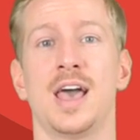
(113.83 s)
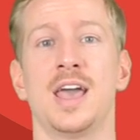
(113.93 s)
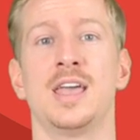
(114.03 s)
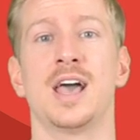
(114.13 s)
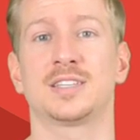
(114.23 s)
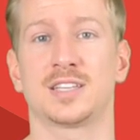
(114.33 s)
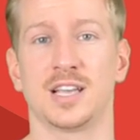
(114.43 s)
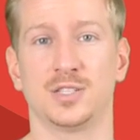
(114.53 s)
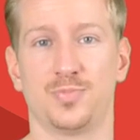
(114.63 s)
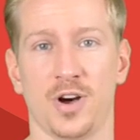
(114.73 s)
a
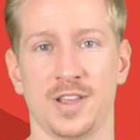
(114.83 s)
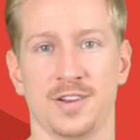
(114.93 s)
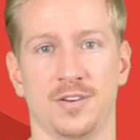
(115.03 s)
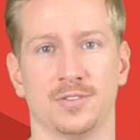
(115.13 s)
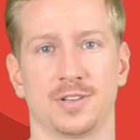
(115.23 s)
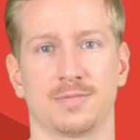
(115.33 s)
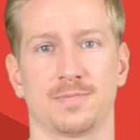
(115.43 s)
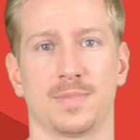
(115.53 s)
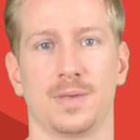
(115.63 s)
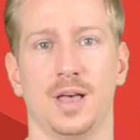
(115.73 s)
SKSpriteNode,
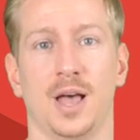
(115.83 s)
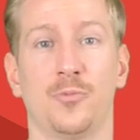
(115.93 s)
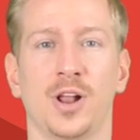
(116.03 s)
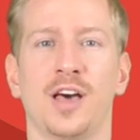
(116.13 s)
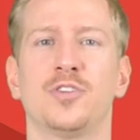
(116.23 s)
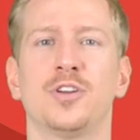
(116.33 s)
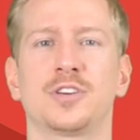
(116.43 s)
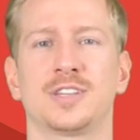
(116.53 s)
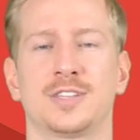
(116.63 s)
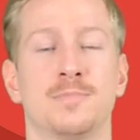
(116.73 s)
and we'll have a
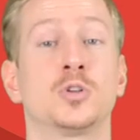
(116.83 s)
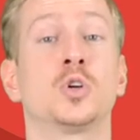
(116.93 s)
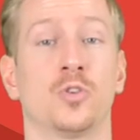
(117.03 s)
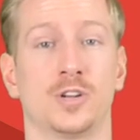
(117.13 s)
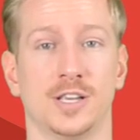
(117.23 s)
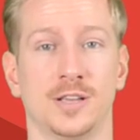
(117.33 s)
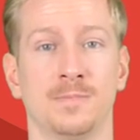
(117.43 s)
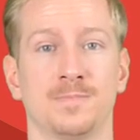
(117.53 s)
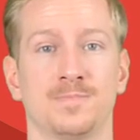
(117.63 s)
look at them shortly.